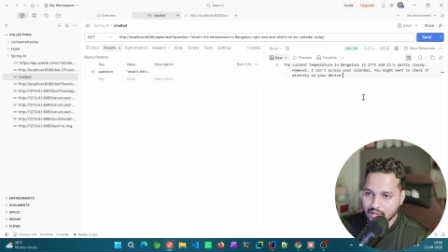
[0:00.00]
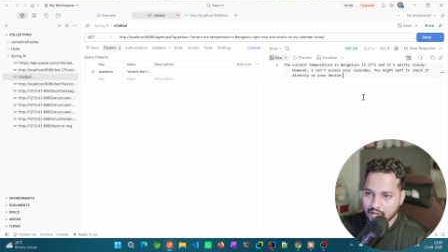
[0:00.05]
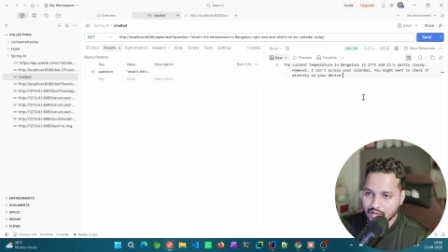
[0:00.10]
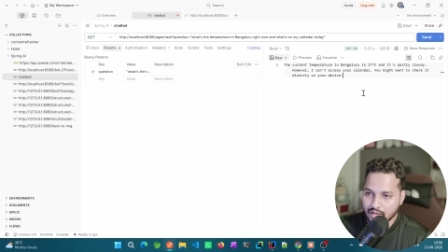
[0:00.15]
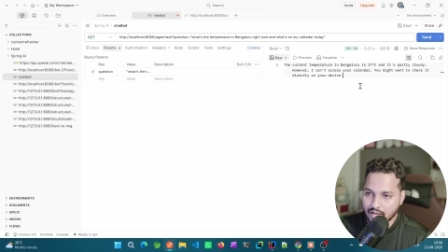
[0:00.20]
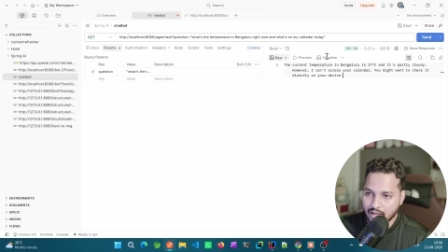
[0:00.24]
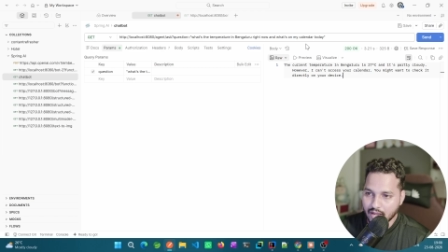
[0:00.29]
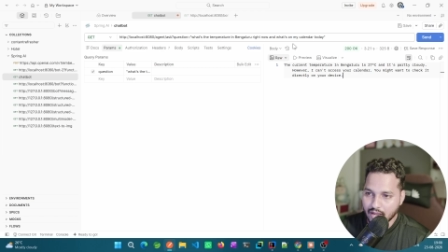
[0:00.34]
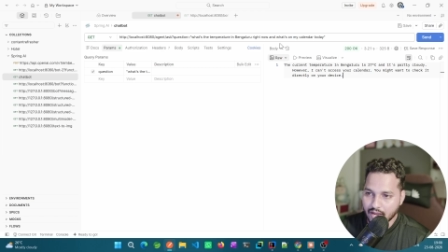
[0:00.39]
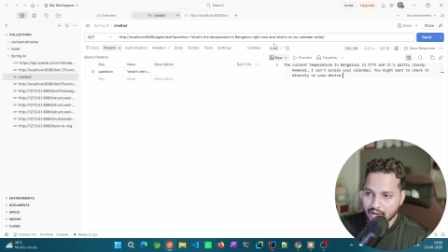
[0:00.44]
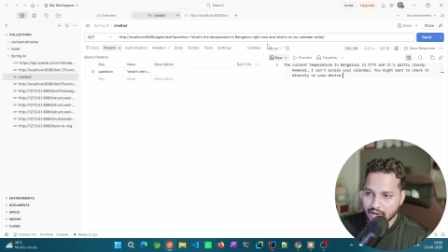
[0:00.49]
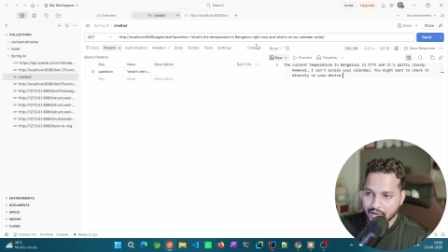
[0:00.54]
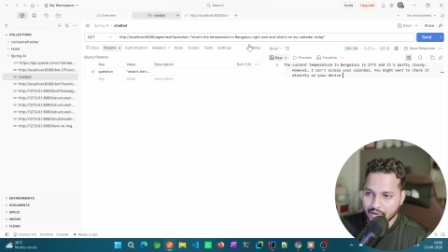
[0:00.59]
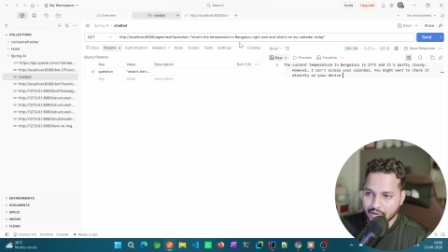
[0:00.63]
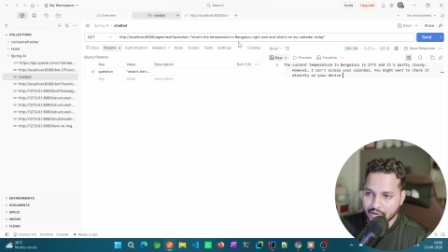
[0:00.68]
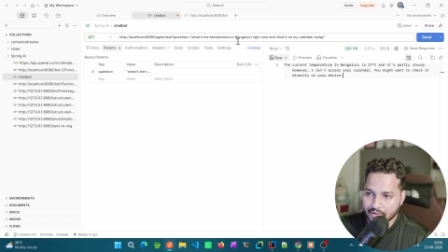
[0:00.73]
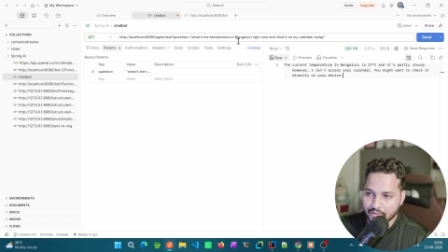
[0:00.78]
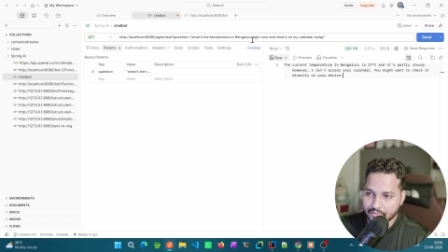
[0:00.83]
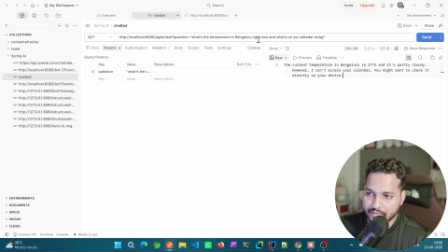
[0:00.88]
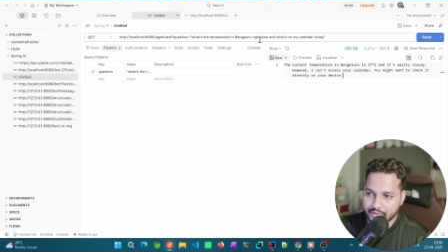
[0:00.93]

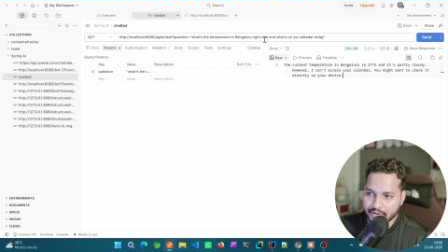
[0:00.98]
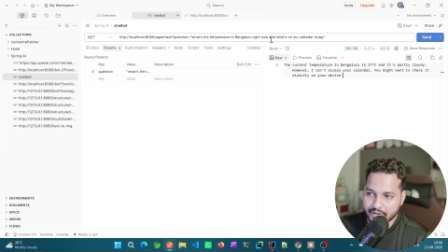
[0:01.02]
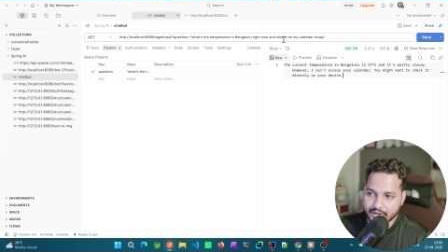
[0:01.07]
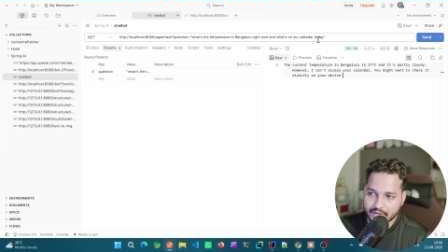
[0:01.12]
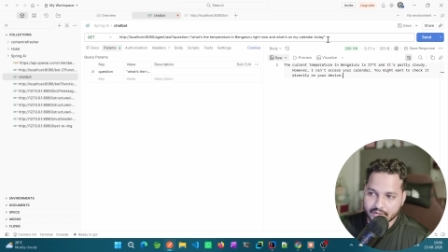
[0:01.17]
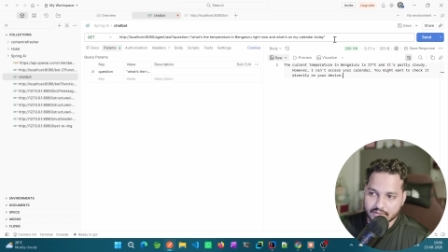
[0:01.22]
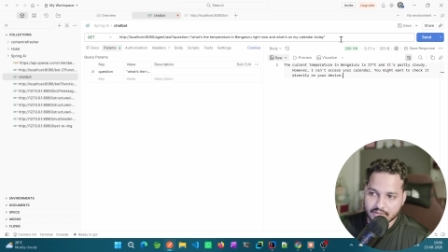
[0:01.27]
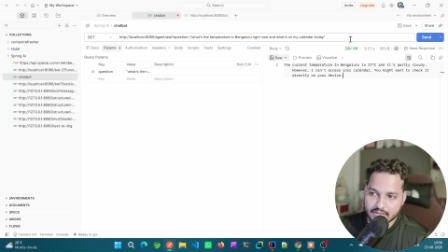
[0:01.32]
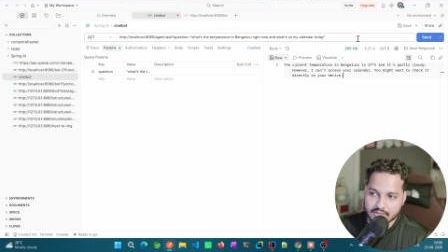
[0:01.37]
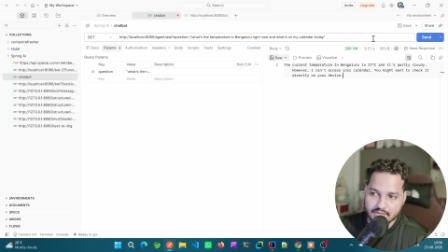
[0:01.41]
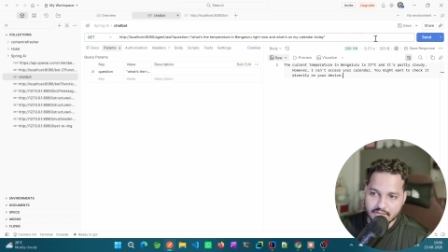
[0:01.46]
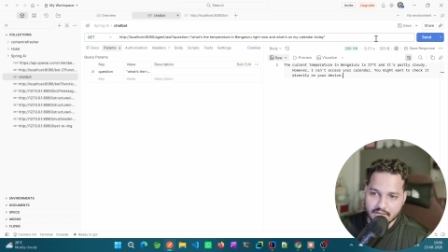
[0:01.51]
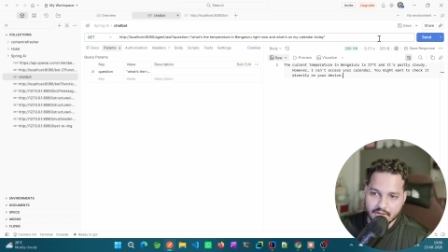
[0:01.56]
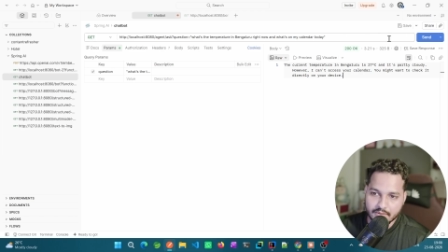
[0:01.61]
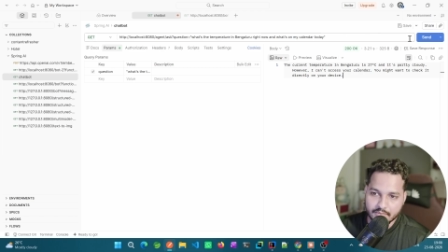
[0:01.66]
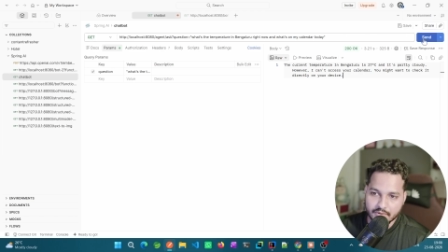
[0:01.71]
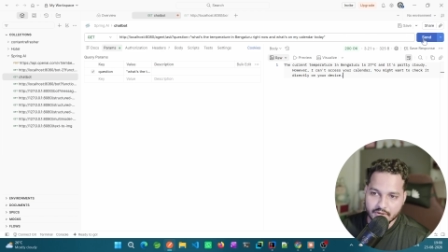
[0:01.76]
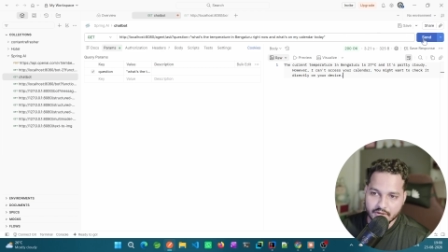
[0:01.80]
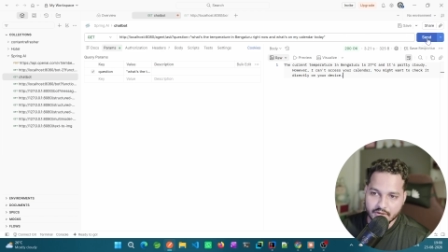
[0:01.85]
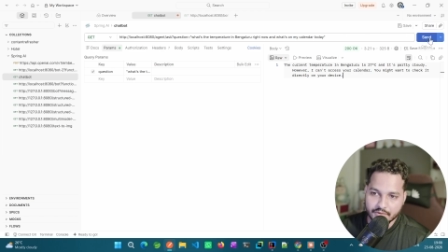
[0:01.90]
and we hit the
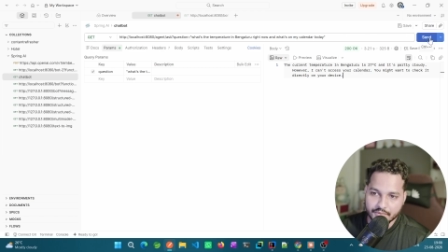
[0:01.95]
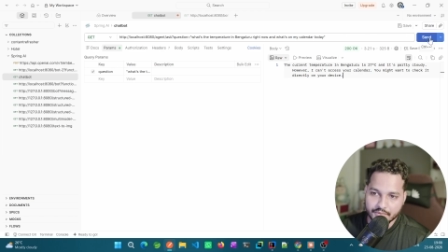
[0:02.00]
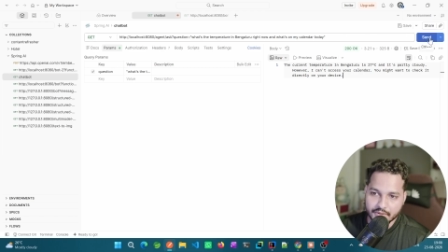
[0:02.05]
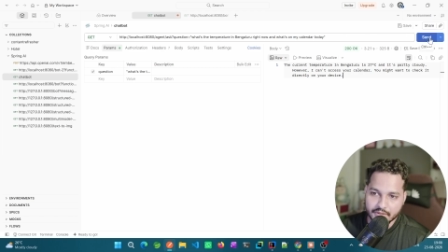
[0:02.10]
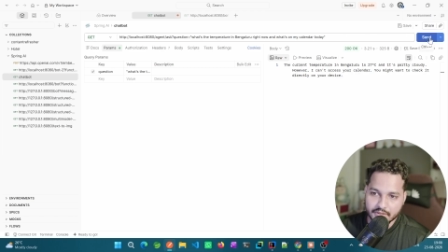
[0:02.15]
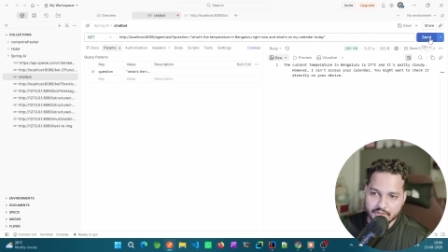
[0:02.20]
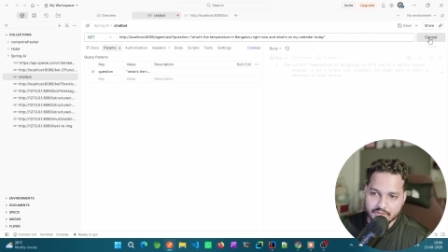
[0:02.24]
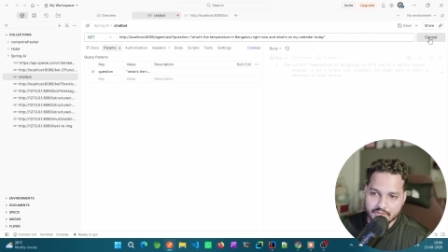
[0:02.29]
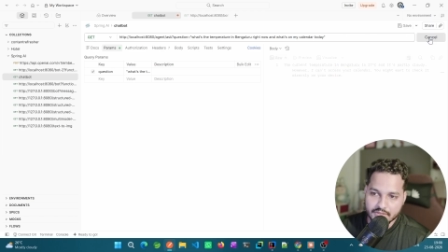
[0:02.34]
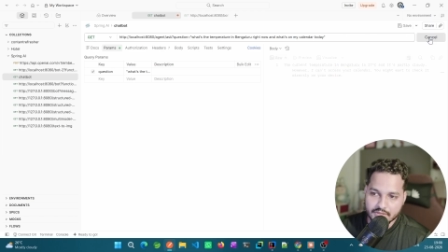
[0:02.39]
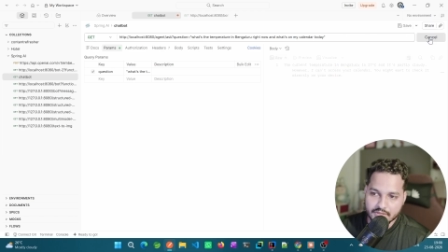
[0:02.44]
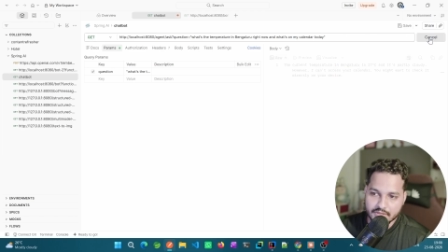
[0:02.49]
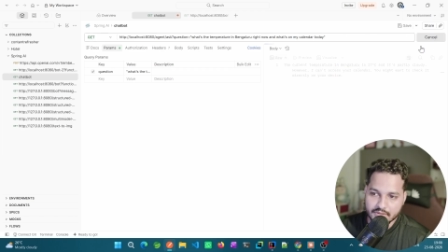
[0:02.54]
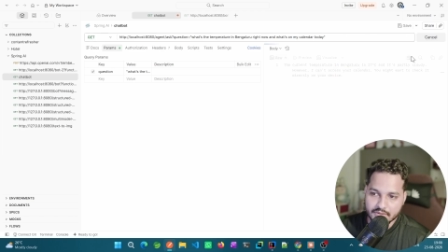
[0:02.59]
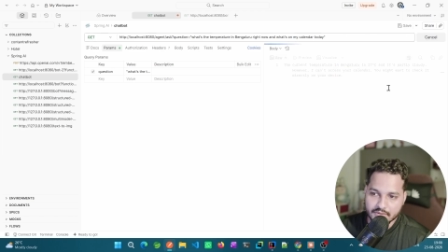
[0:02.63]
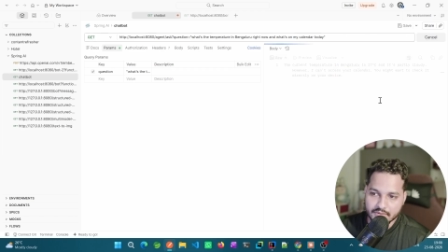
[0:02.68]
same request.